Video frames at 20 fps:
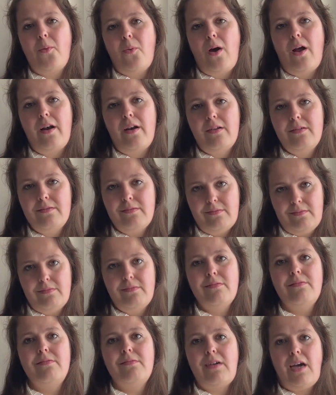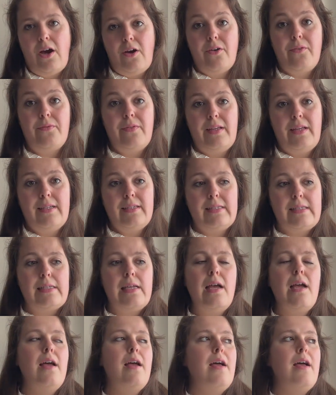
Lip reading: one out of these.